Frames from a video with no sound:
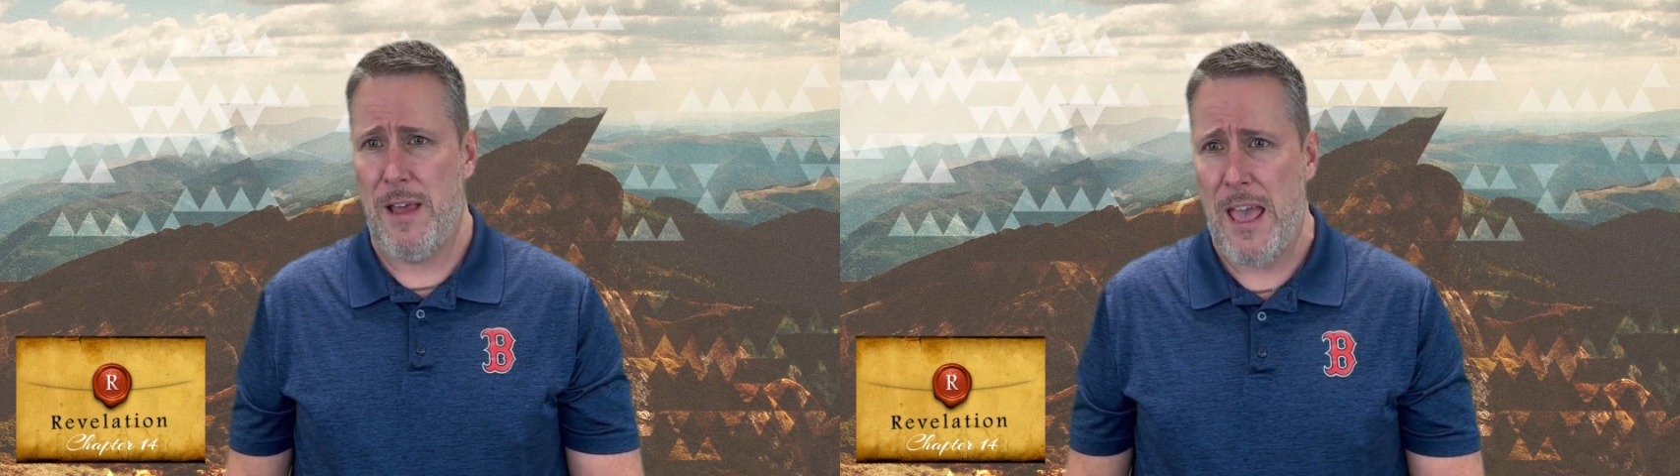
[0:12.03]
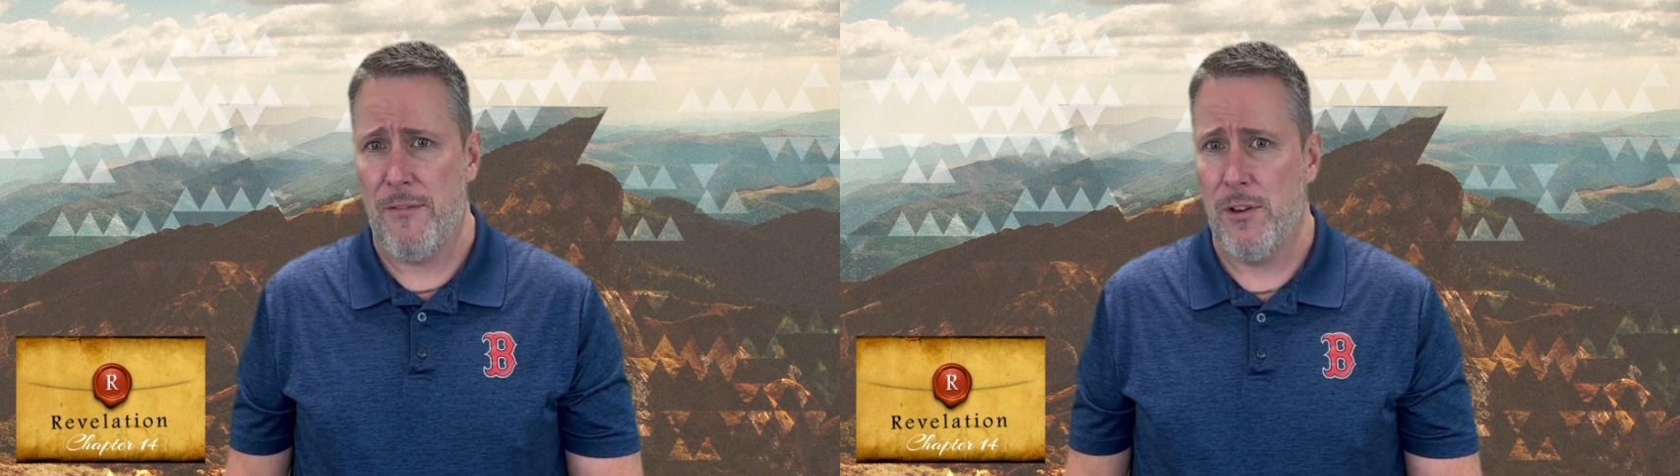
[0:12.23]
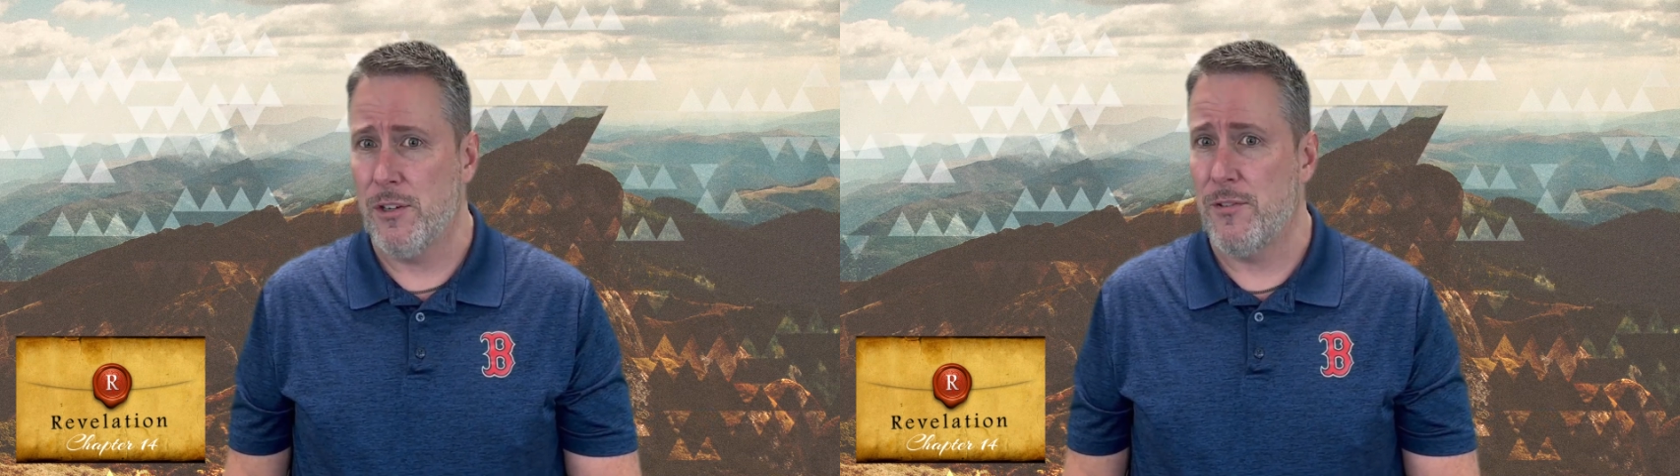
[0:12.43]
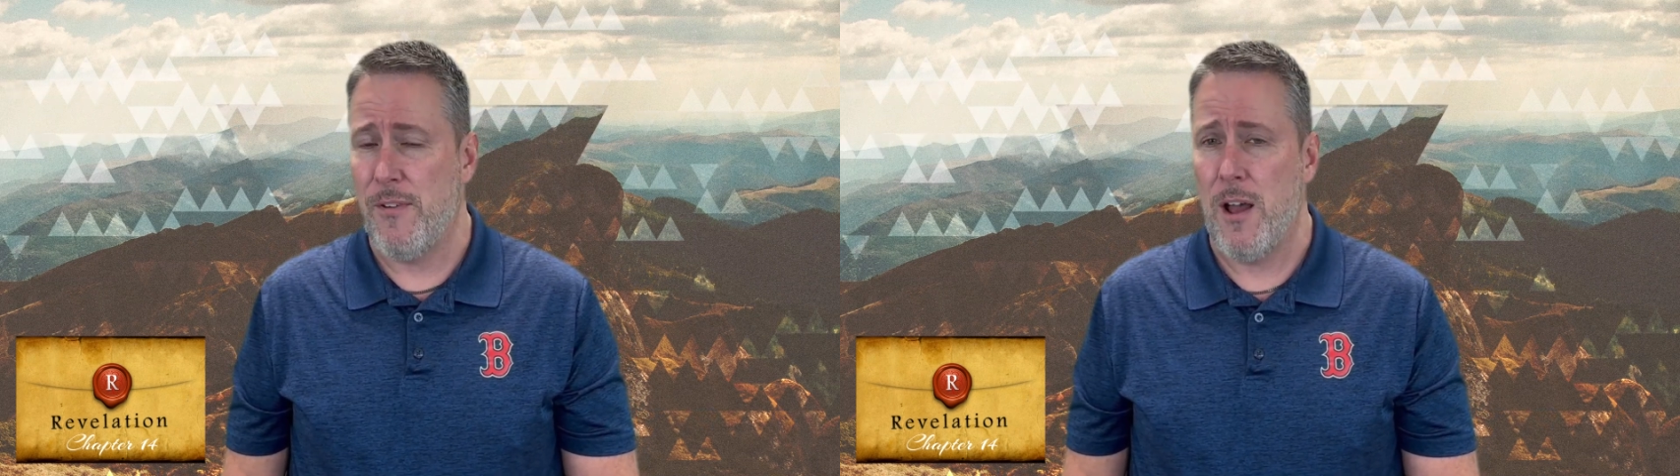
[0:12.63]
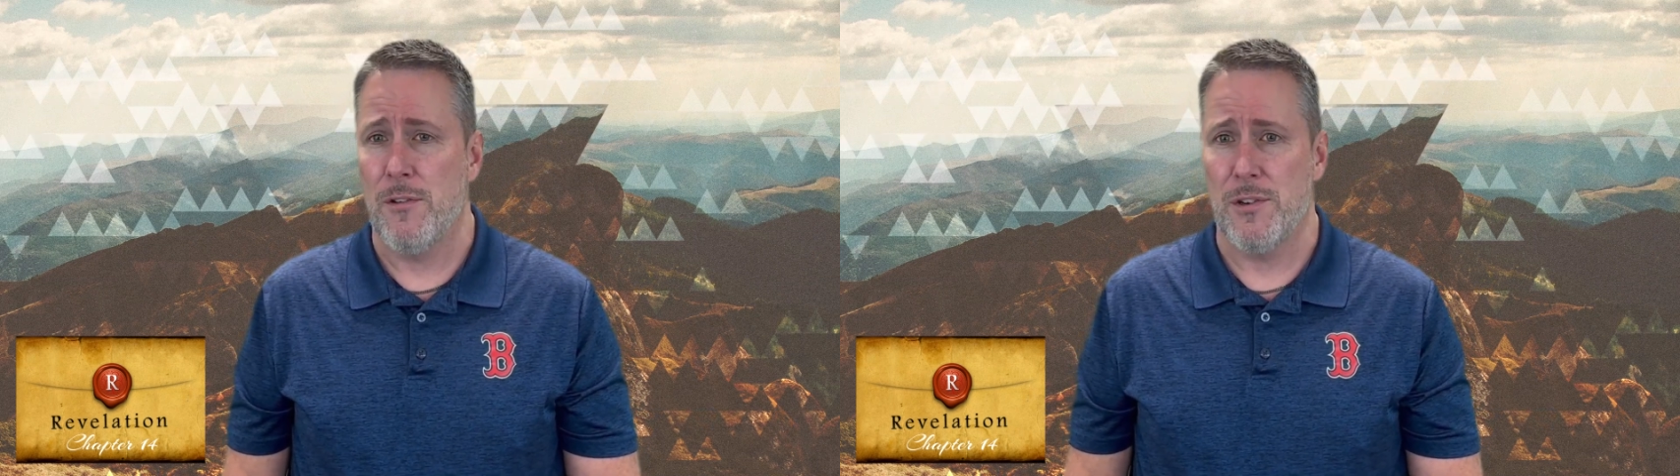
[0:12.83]
having his
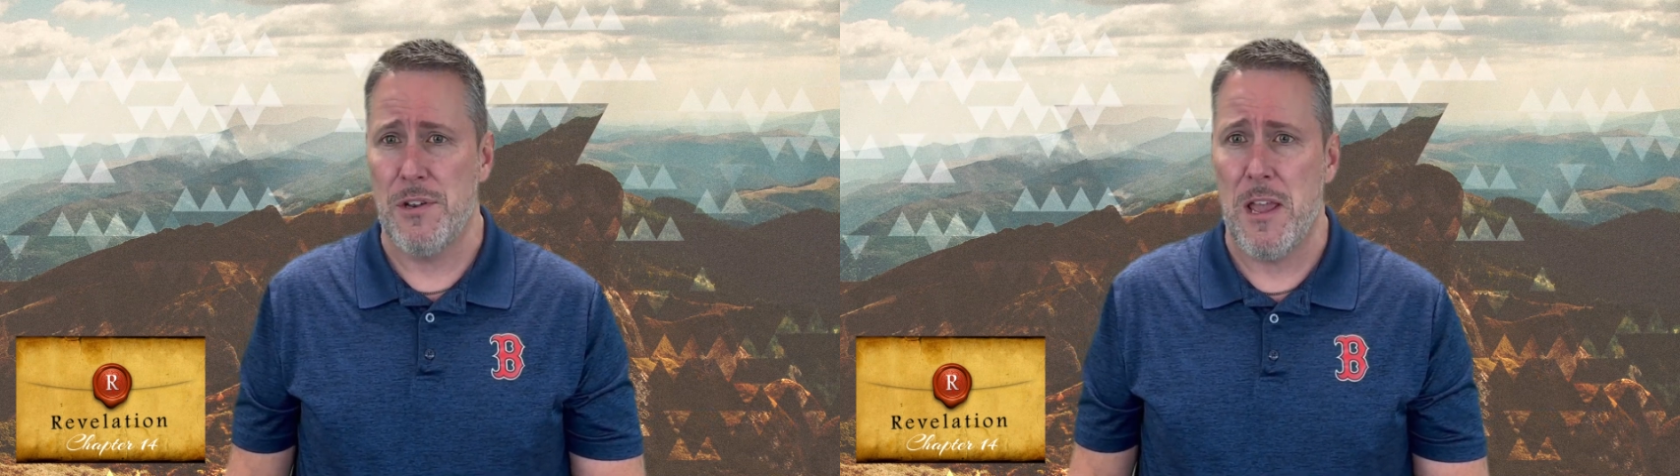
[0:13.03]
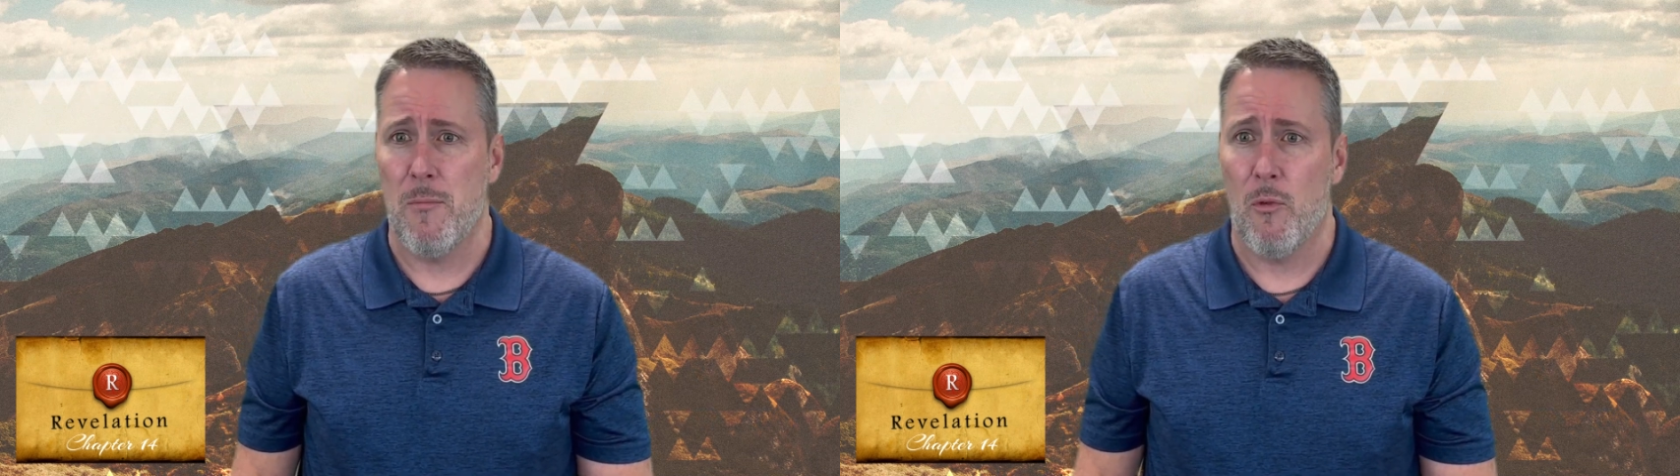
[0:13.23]
father's name